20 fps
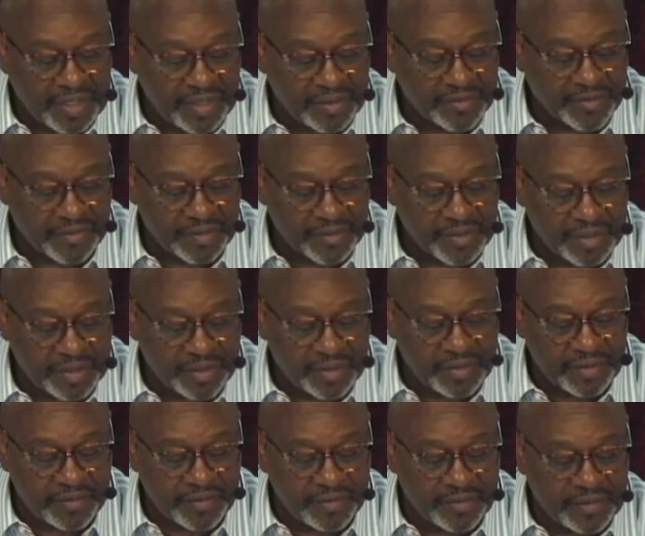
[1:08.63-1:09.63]
our subject
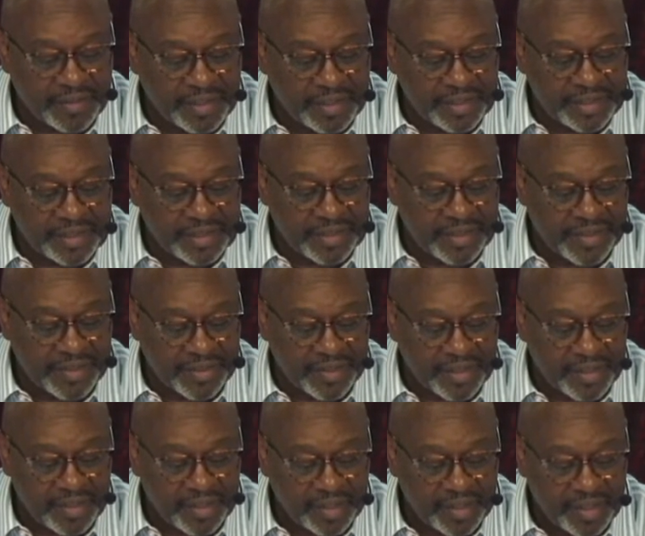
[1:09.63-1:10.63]
is it's going to get
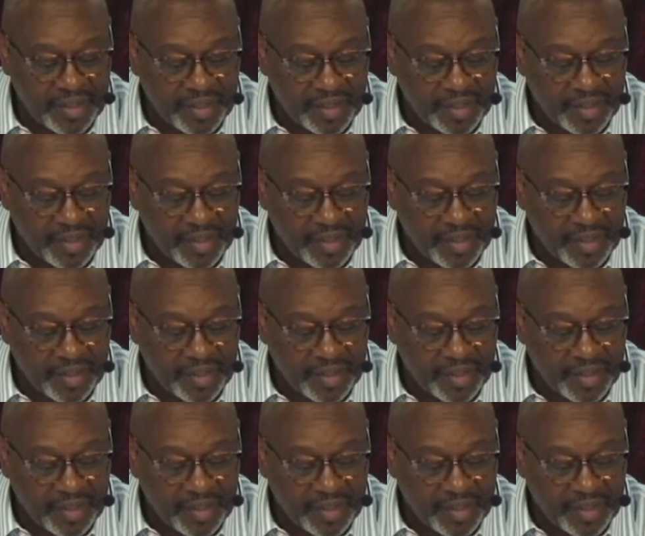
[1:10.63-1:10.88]
thick,